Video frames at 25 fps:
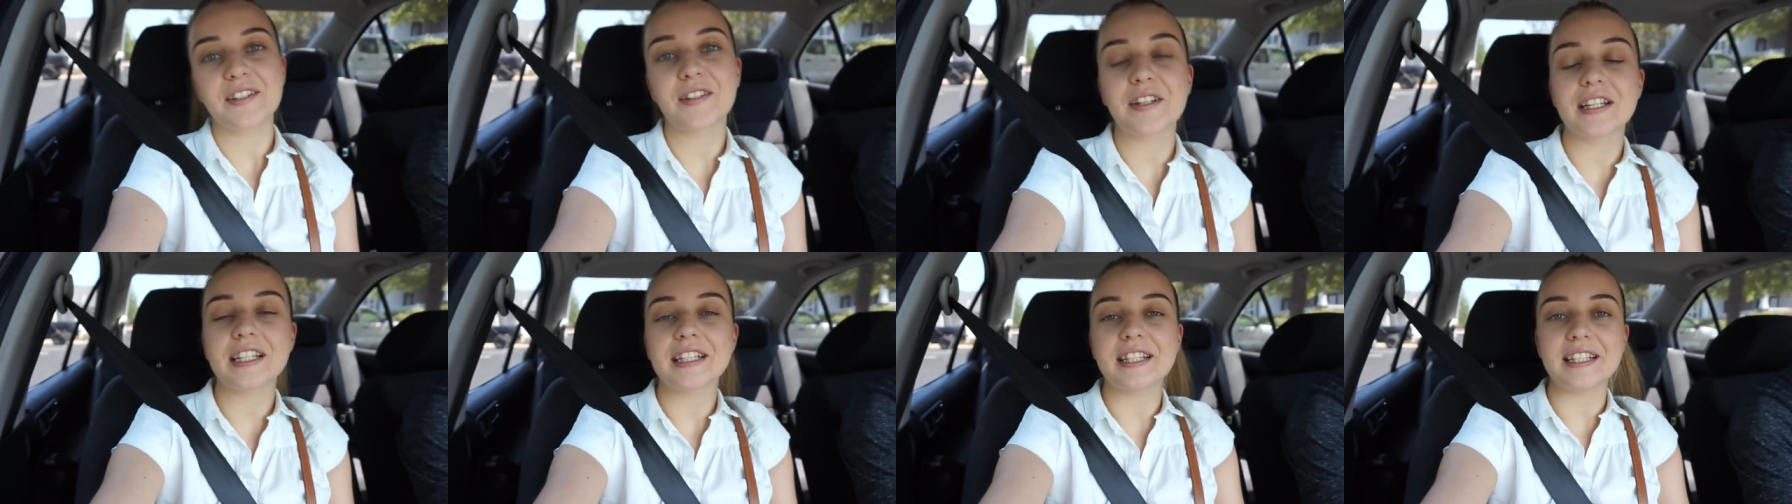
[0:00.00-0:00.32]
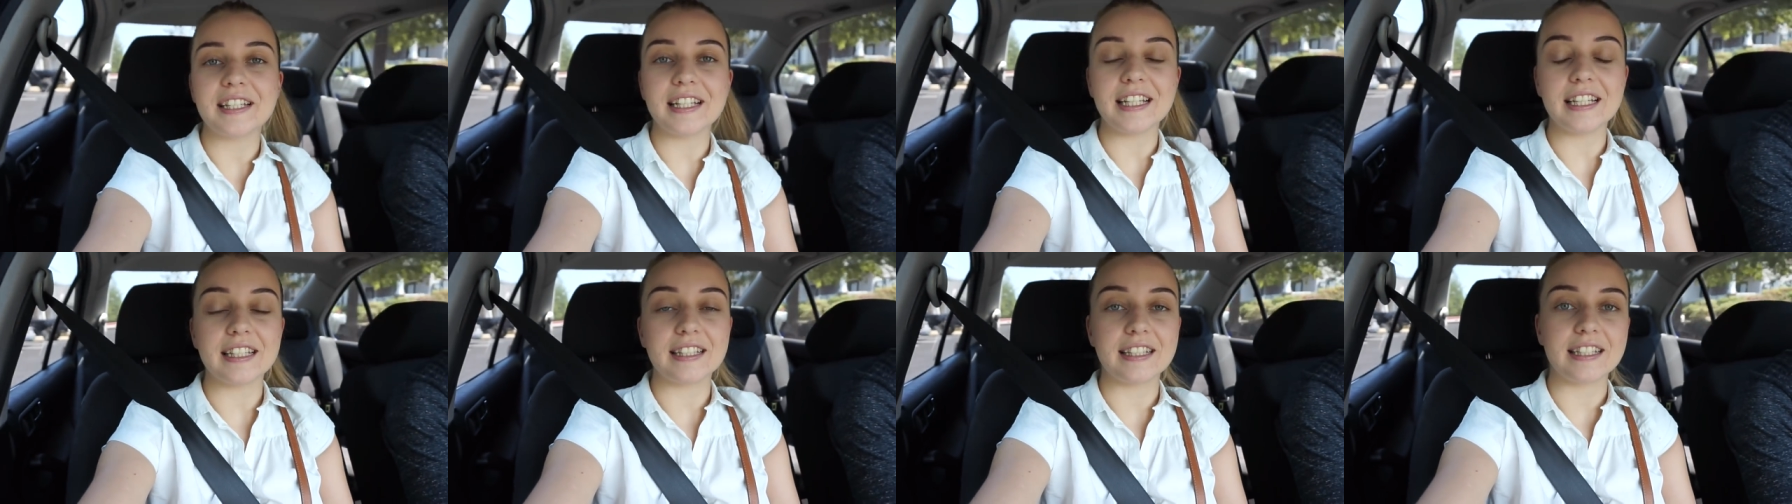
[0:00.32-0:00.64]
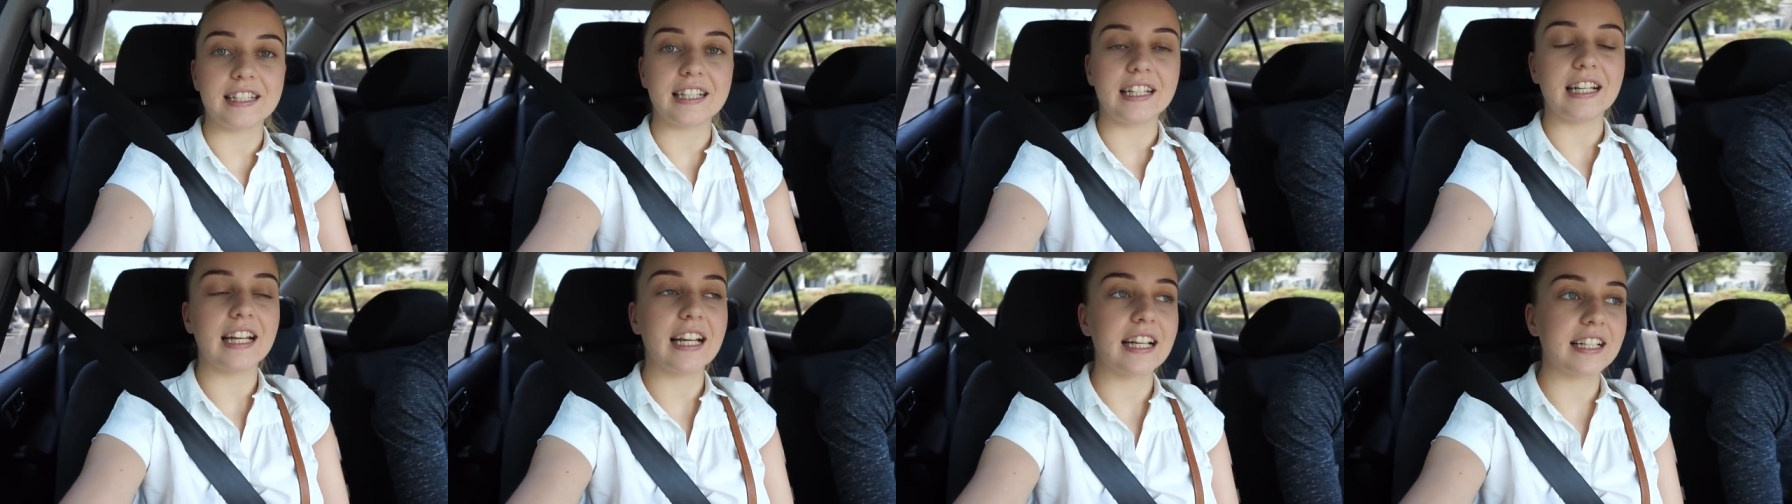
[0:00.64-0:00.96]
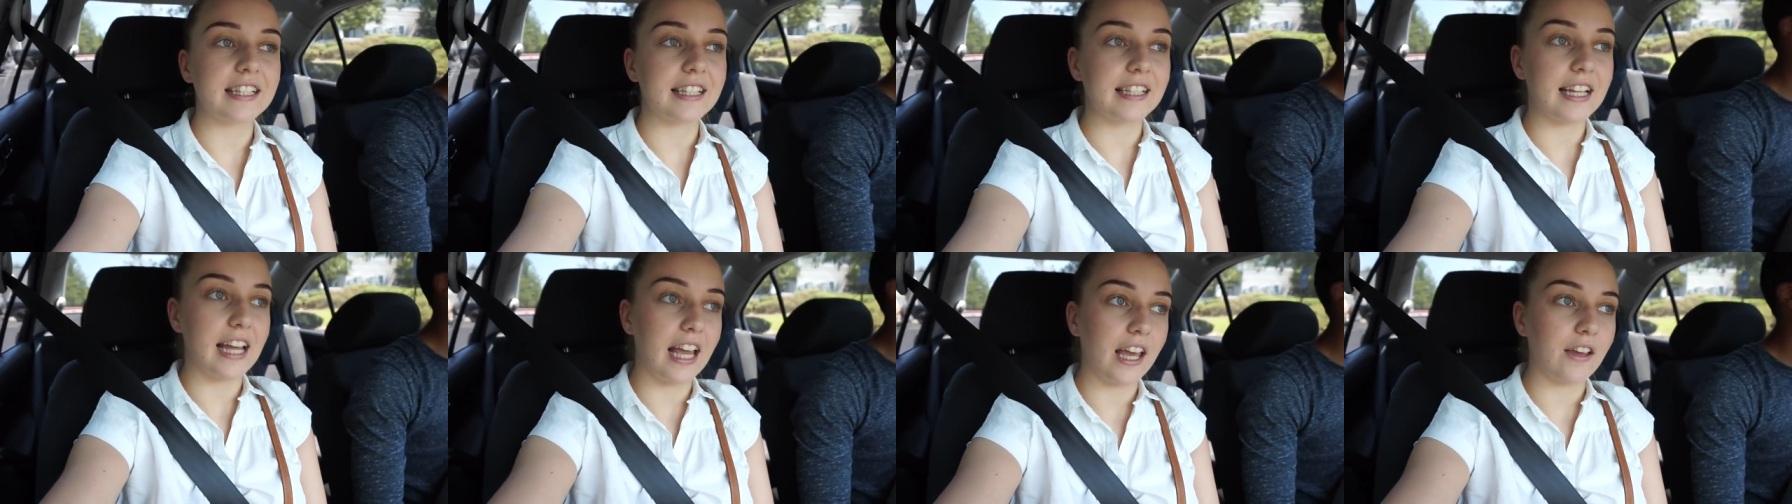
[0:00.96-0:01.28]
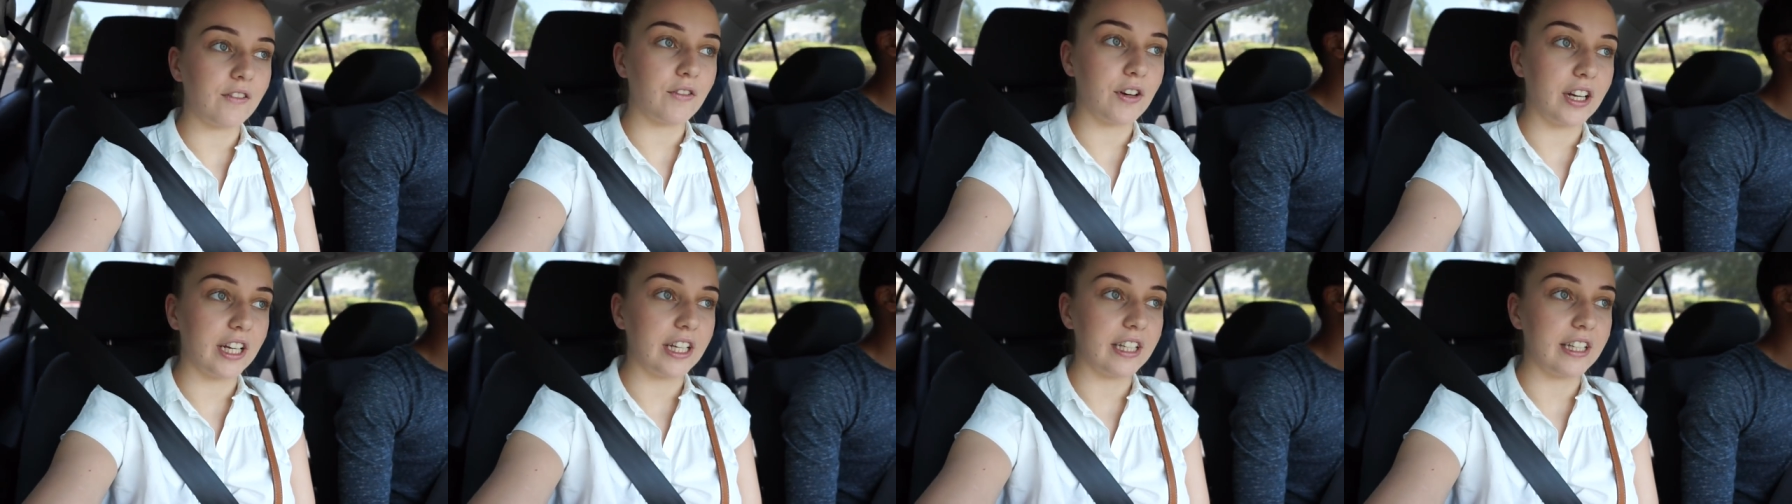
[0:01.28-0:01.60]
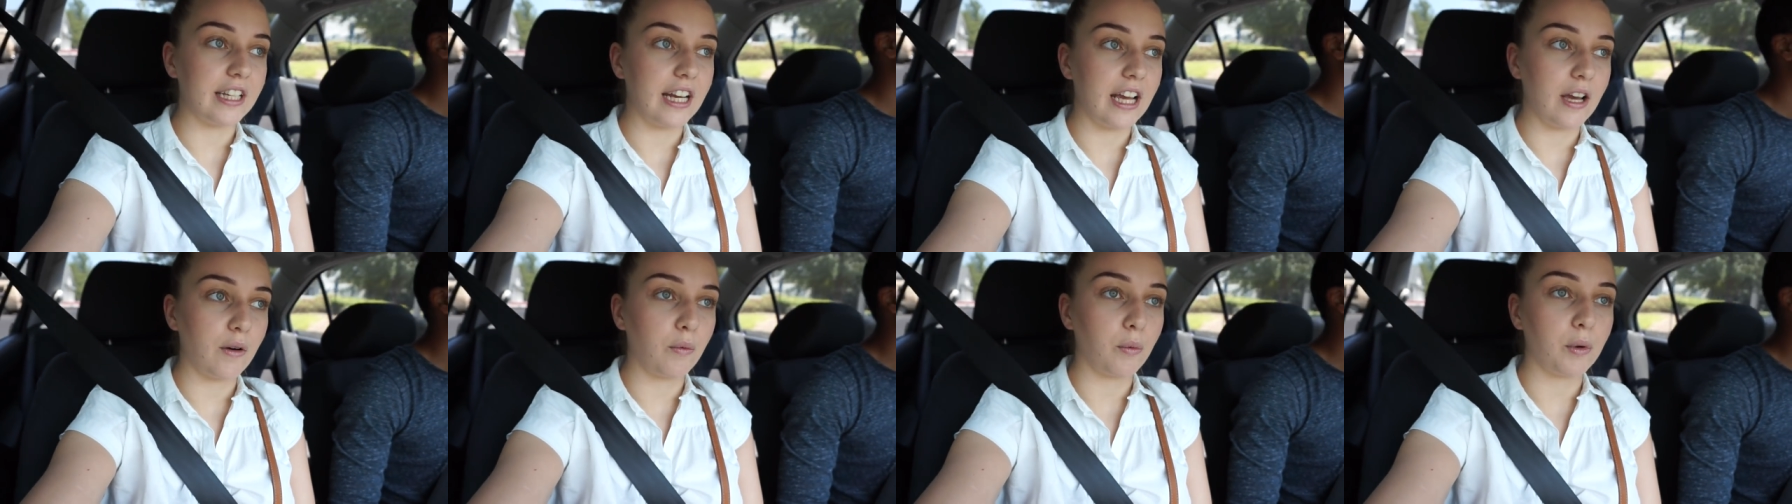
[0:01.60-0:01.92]
can see it's the next day right
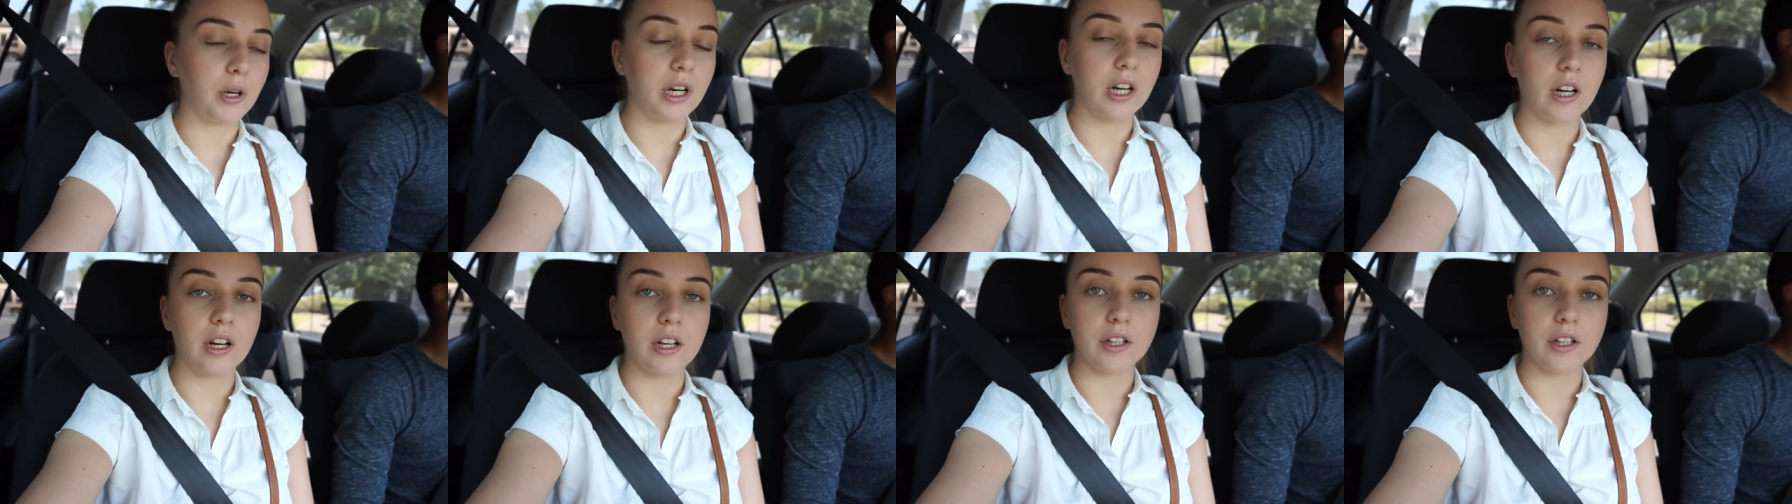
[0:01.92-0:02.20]
now we are